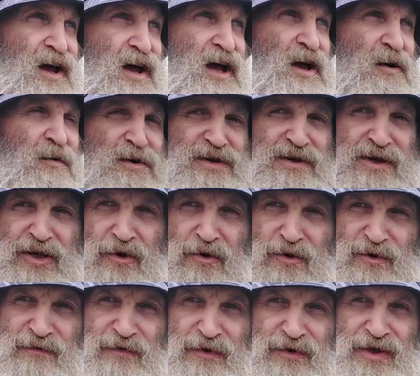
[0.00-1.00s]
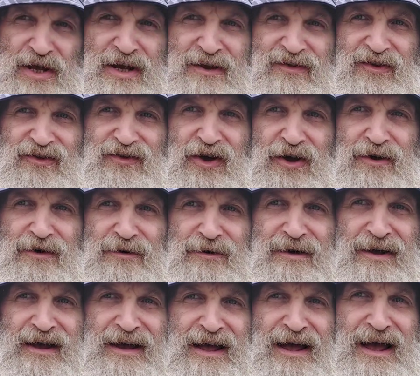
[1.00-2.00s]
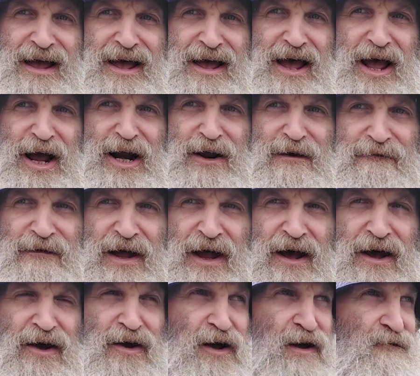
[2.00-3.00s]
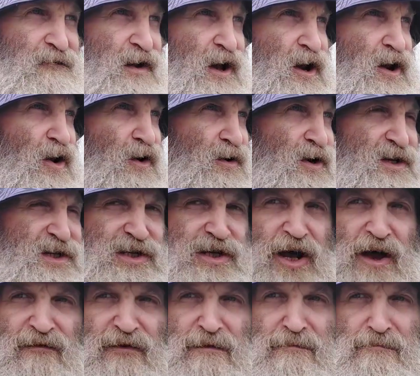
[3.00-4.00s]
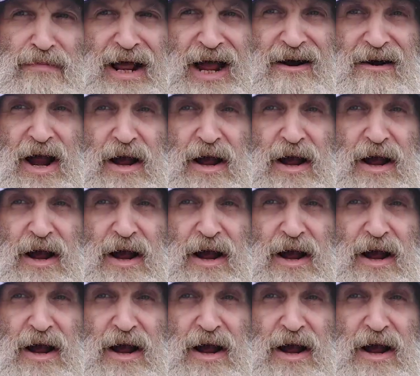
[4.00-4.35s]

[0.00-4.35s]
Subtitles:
It was a useful thing to do. And if our longest serving player,